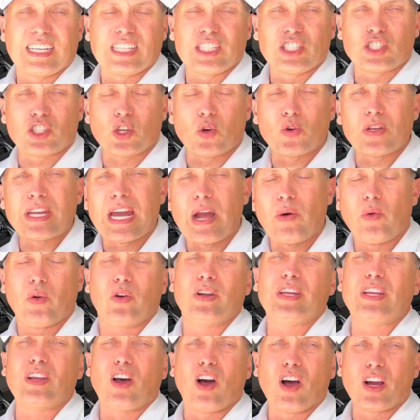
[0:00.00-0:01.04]
So now we're
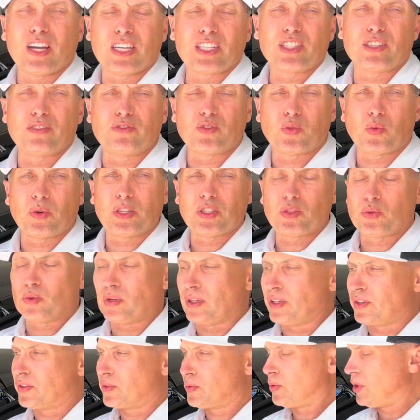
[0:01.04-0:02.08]
in August of
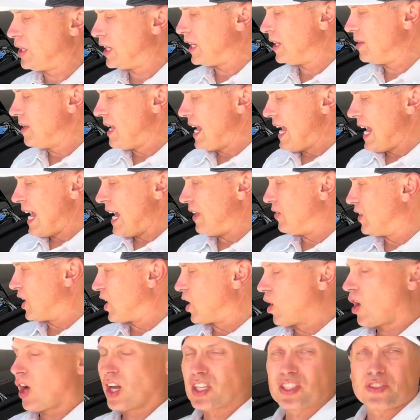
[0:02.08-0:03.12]
2023, and the
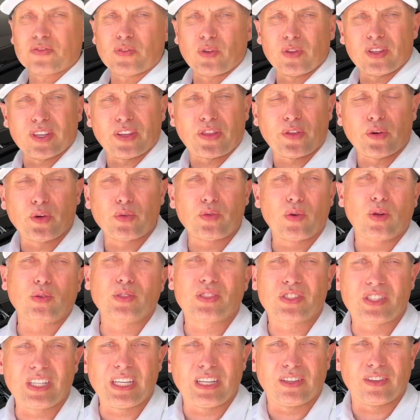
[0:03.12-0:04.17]
cost for the third row
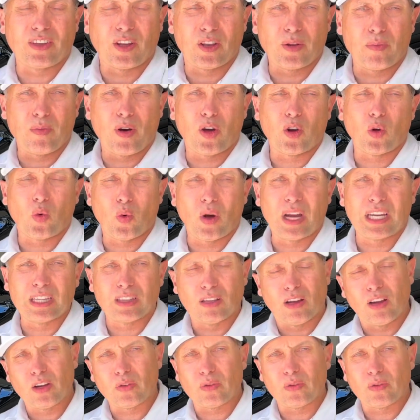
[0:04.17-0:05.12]
seat on a Model Y long